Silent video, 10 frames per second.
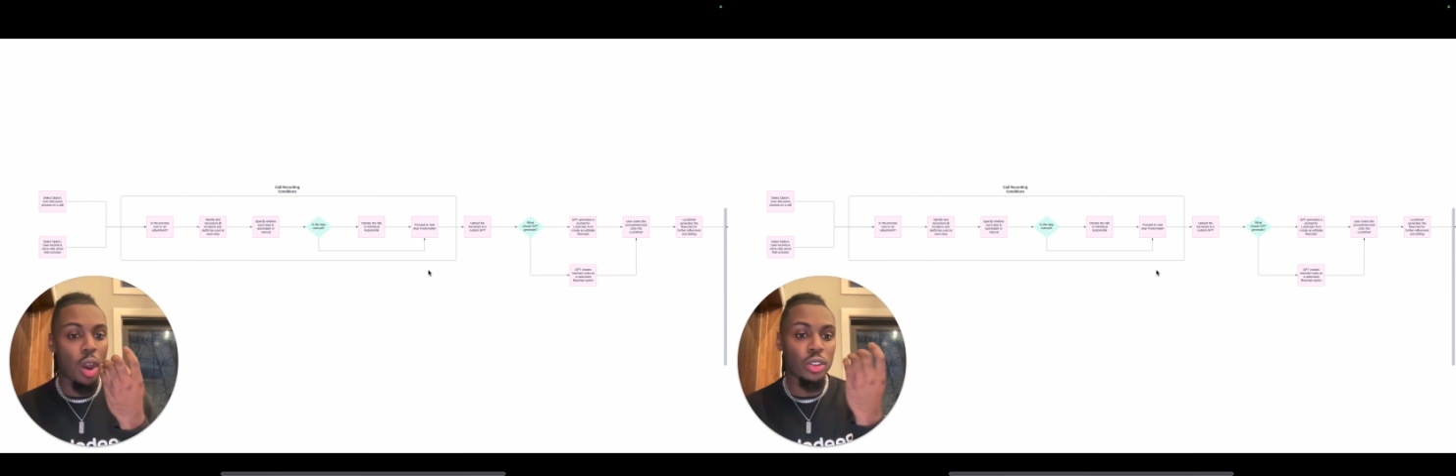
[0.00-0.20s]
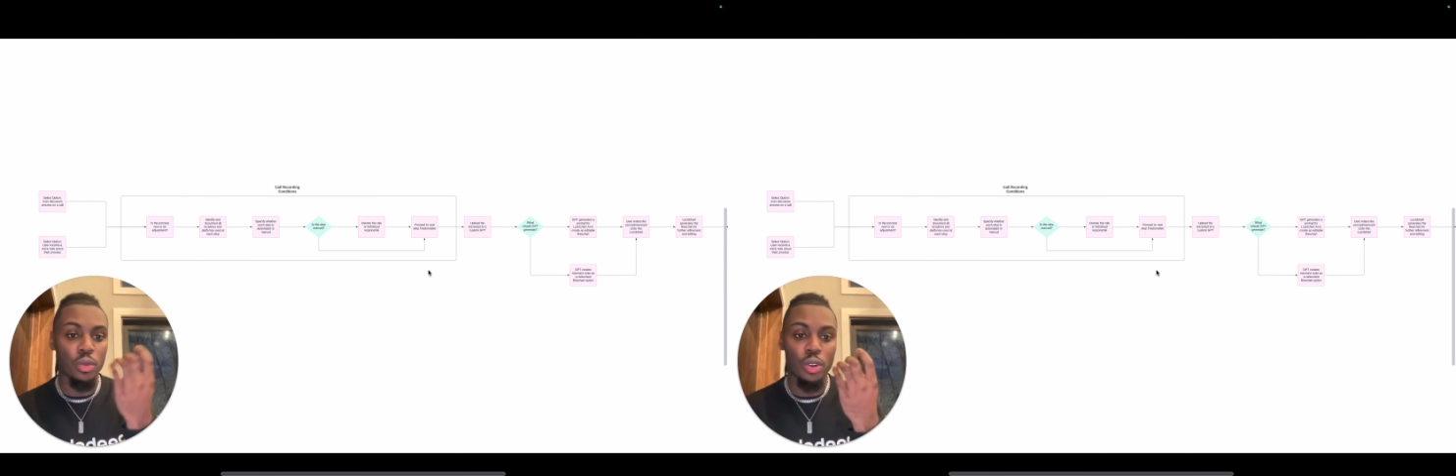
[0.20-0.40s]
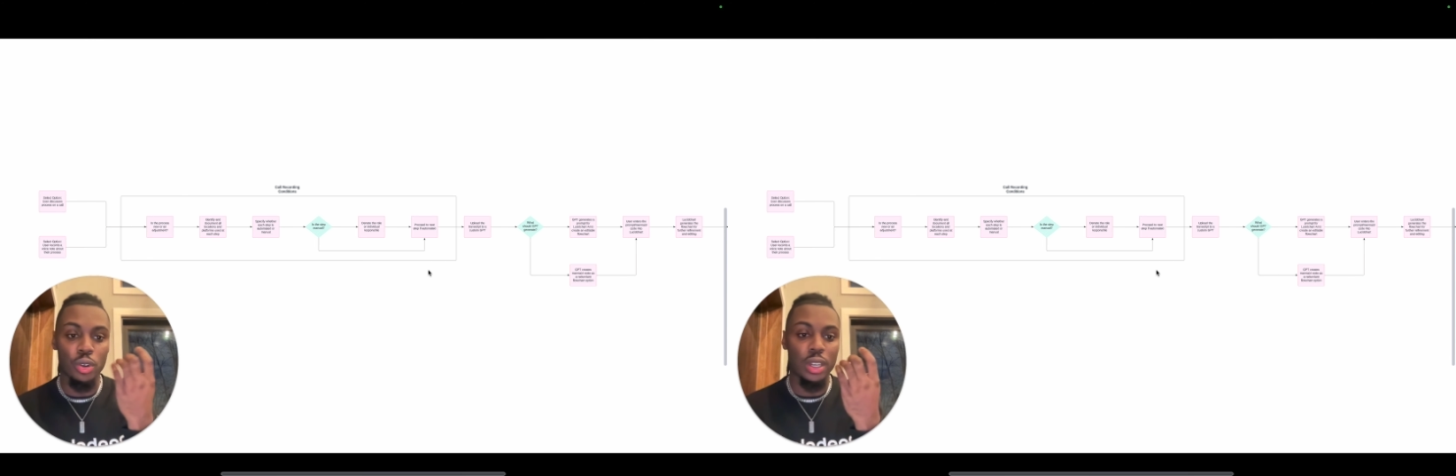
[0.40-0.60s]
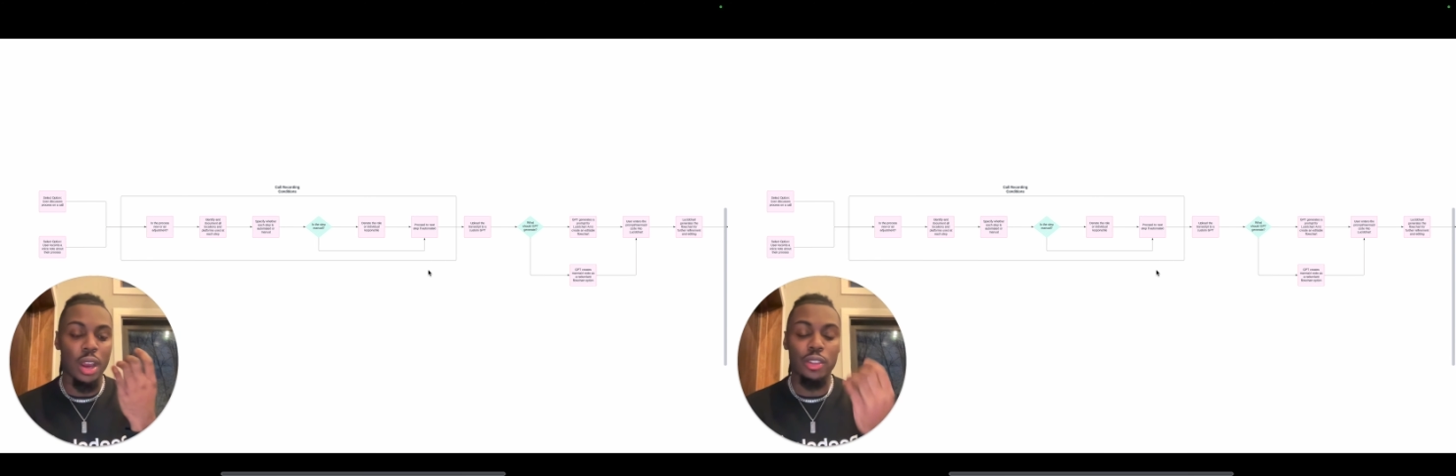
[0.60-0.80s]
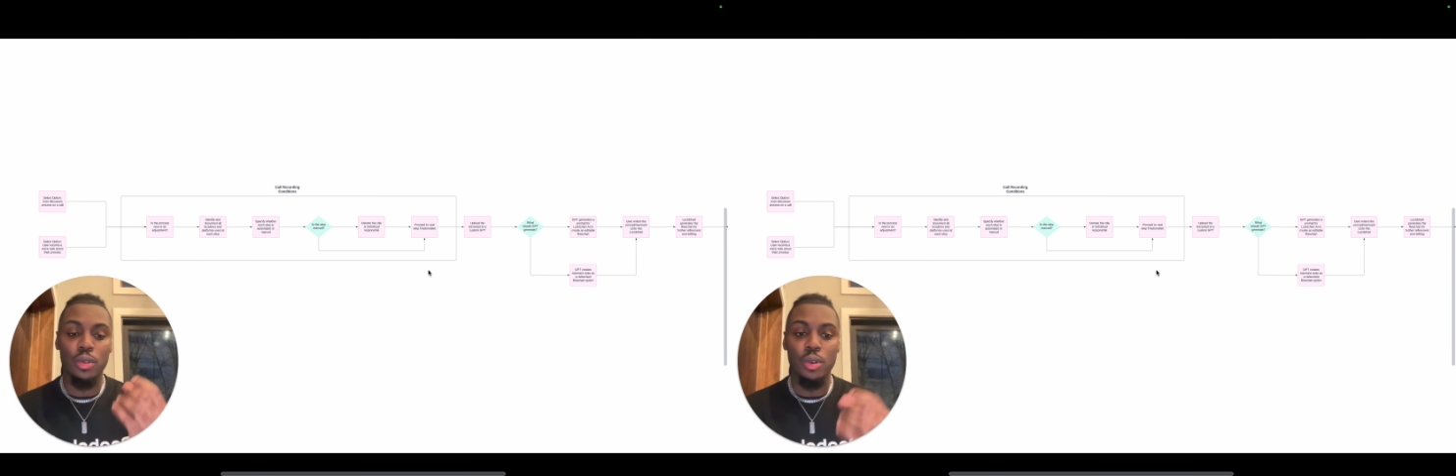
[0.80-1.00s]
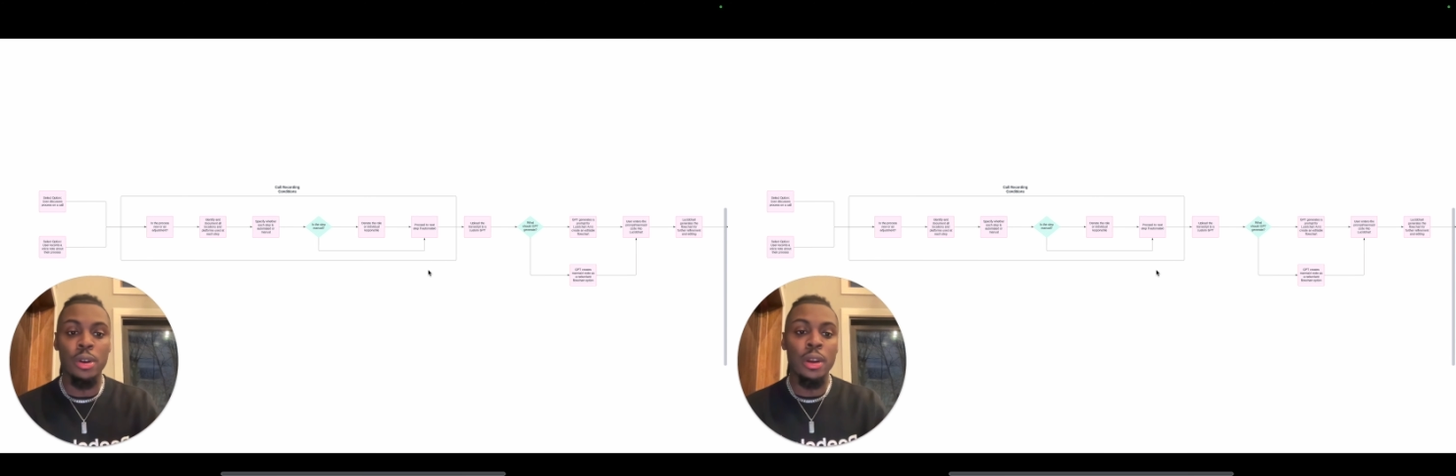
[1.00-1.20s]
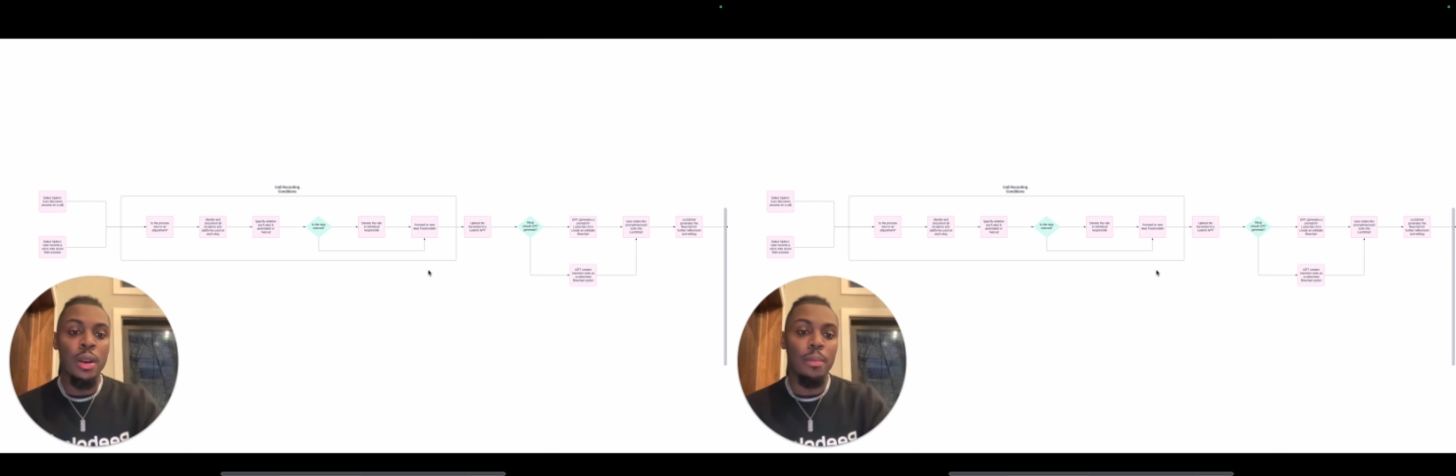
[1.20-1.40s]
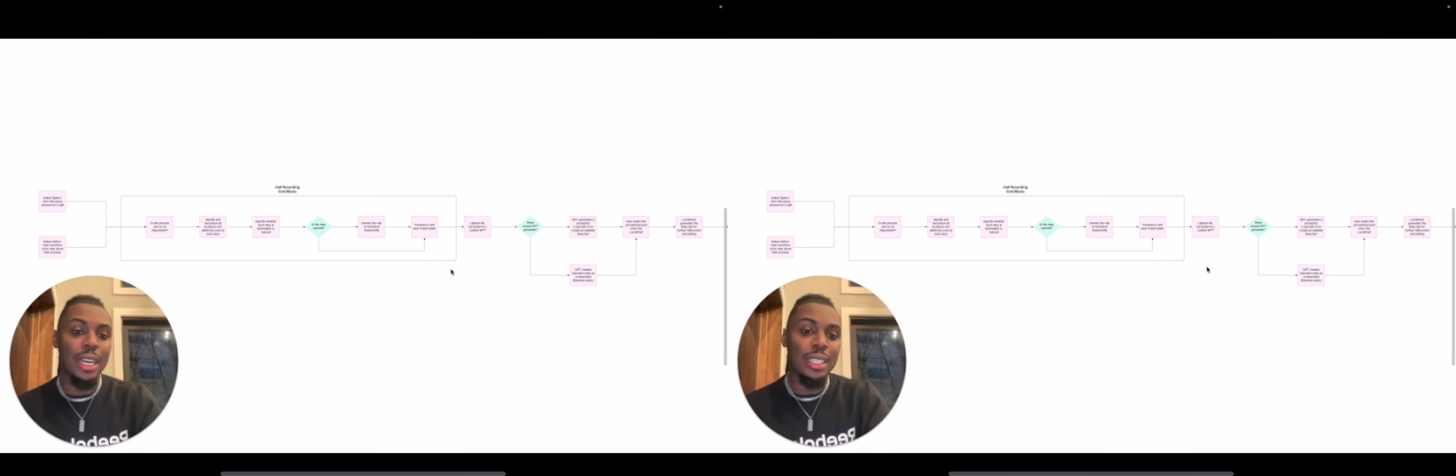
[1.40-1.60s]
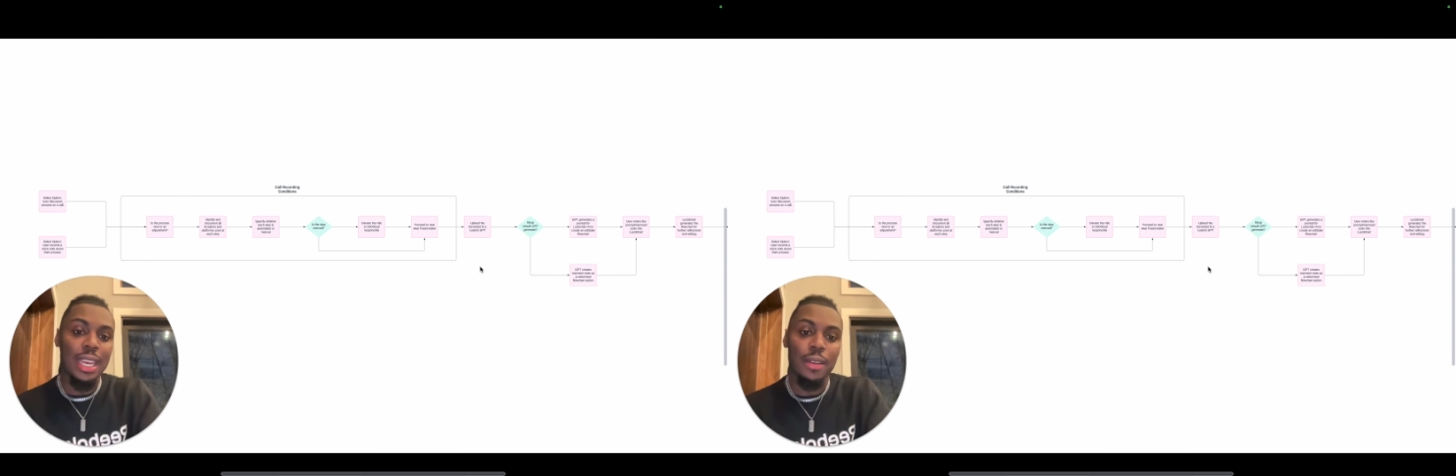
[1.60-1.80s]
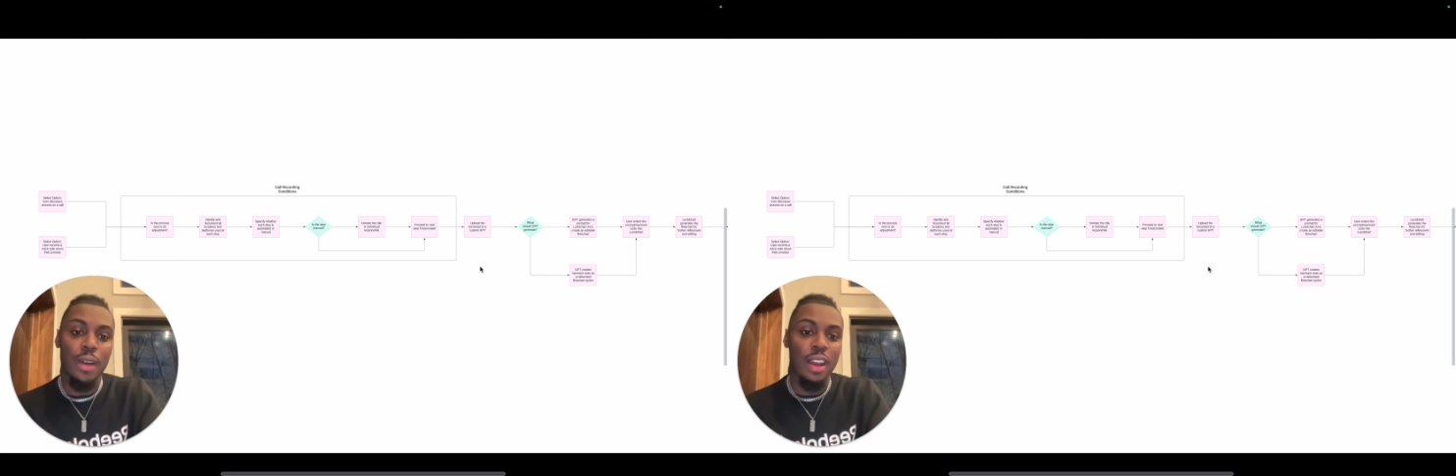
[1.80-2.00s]
through or talk through might take
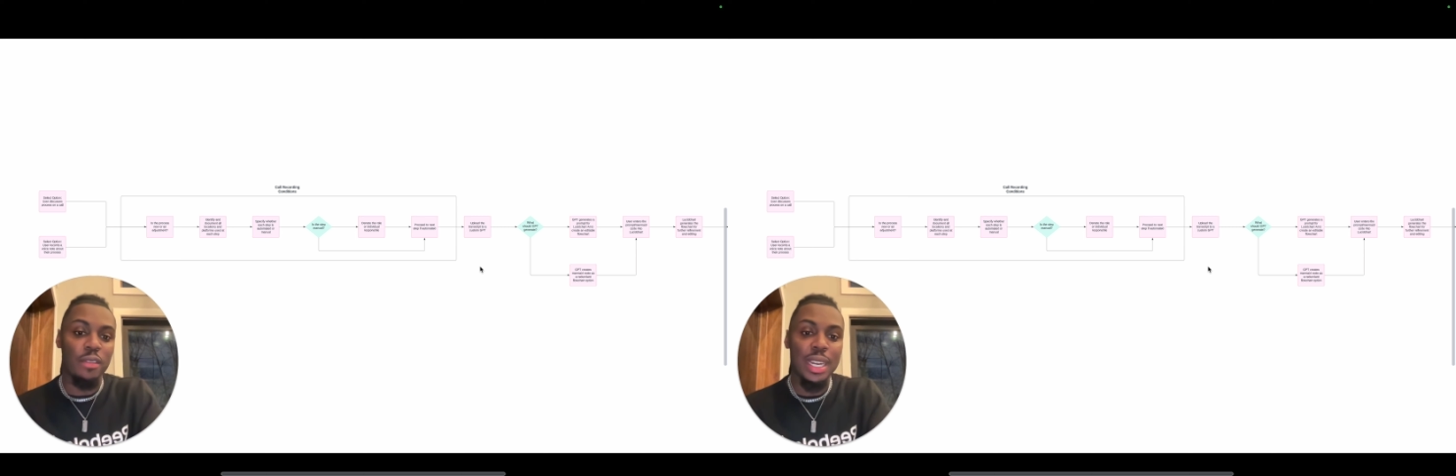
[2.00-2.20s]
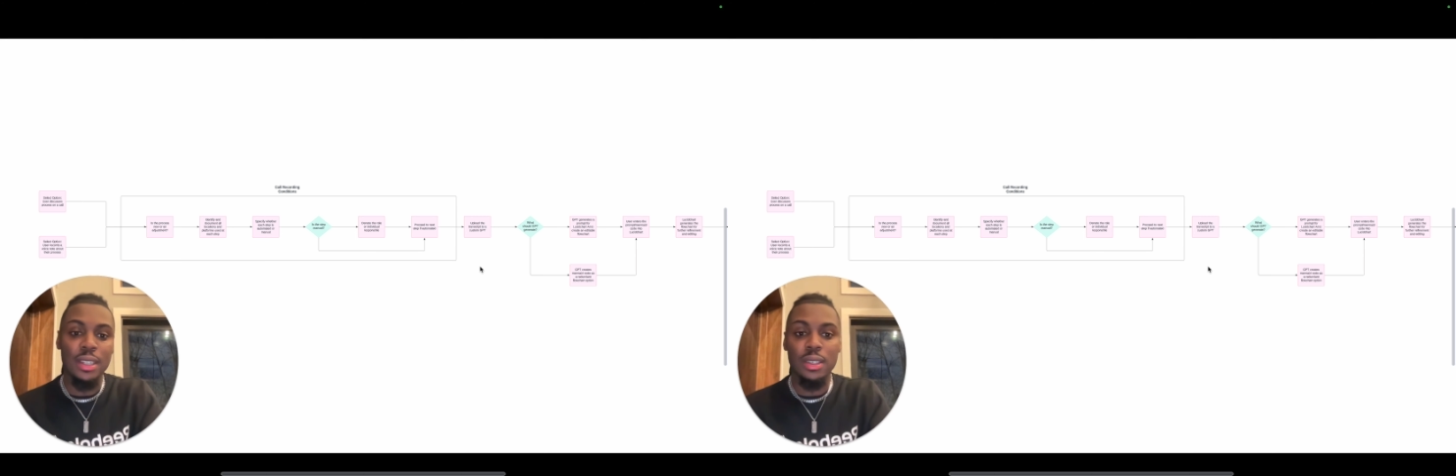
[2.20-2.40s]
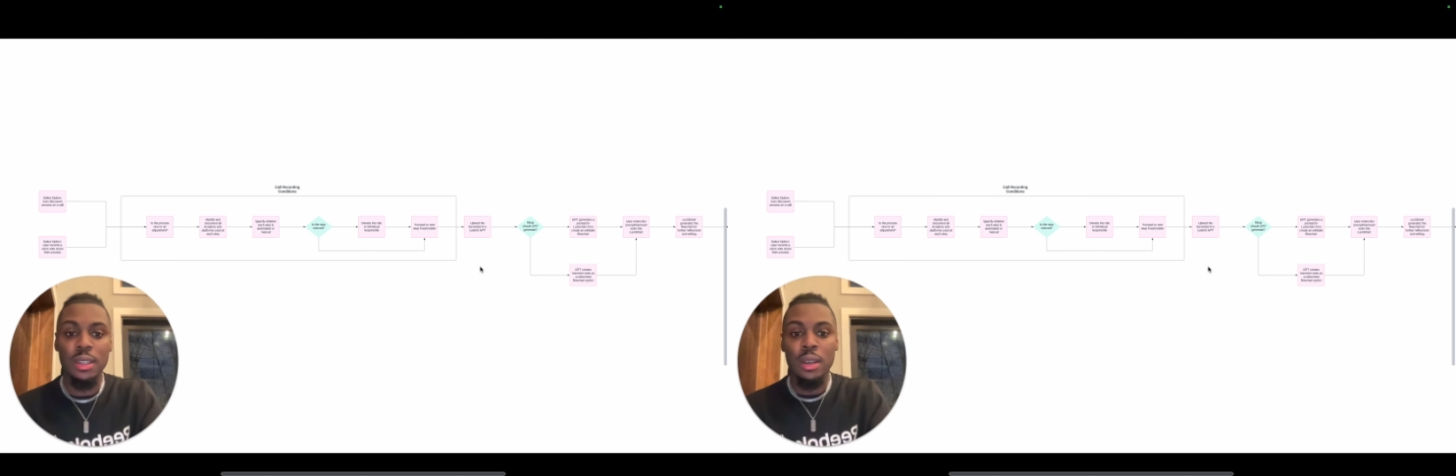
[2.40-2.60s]
5 minutes.